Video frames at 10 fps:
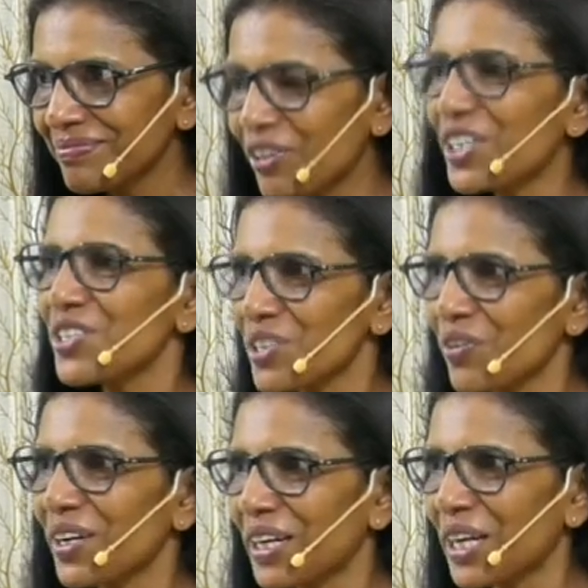What is
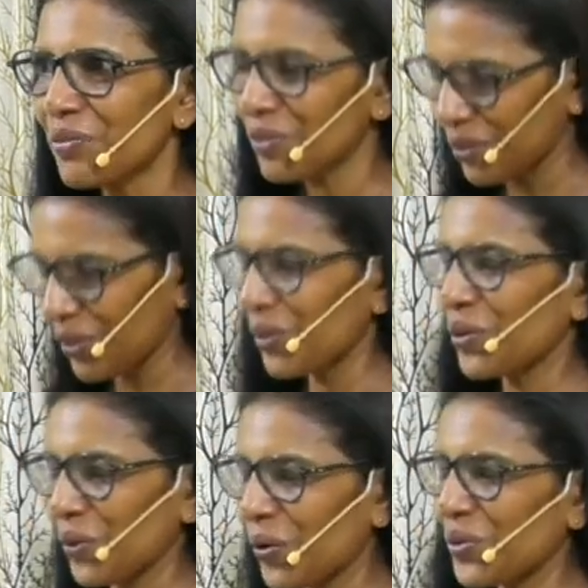our relief?
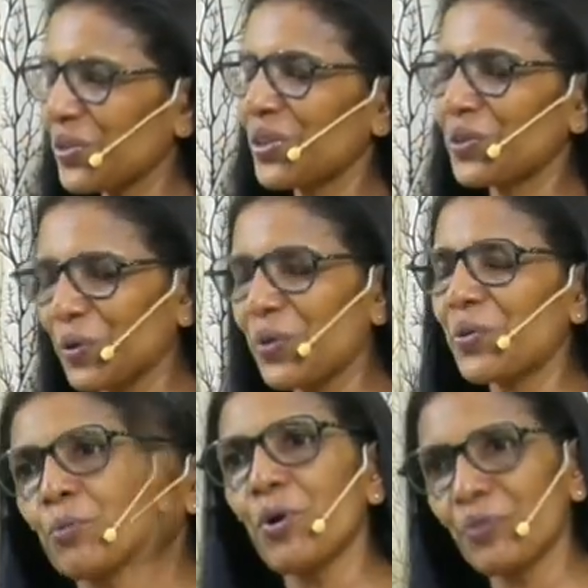Go to the throne
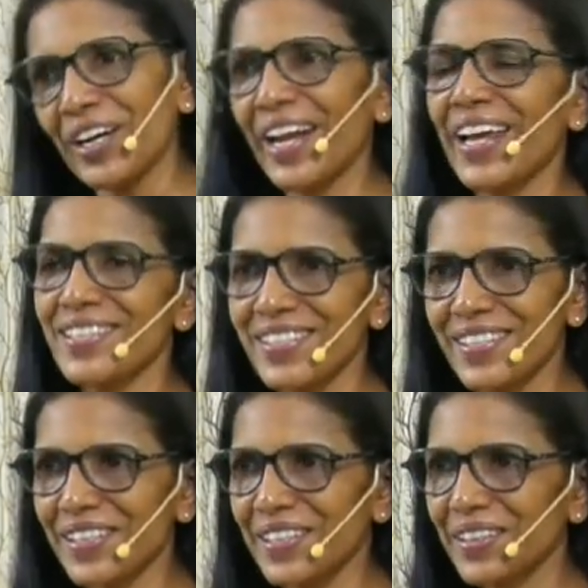room of
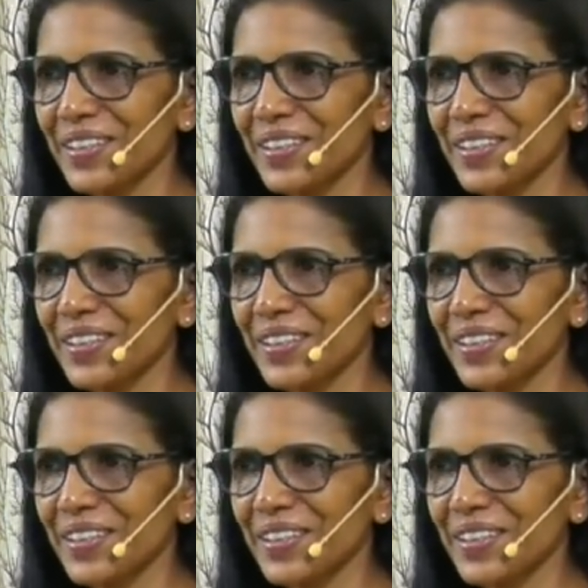grace.